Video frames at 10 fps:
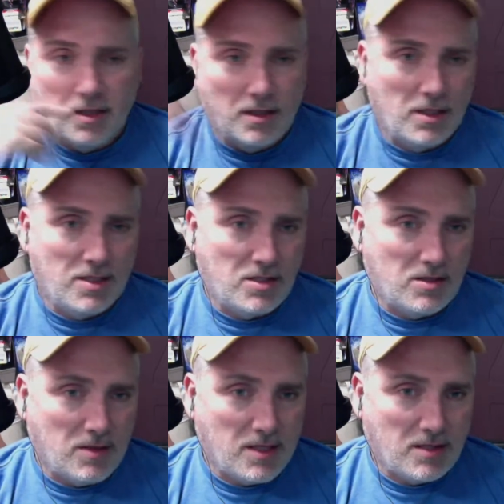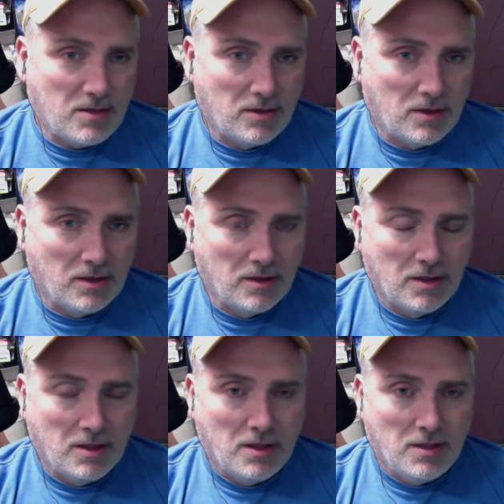It's on the,
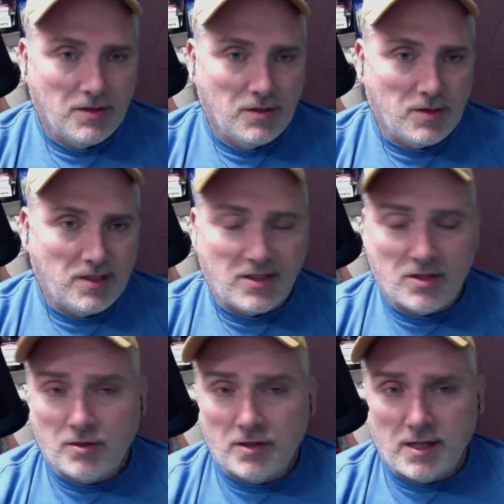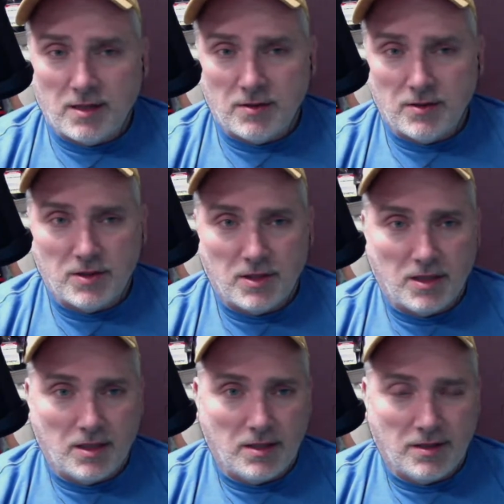so it's $600.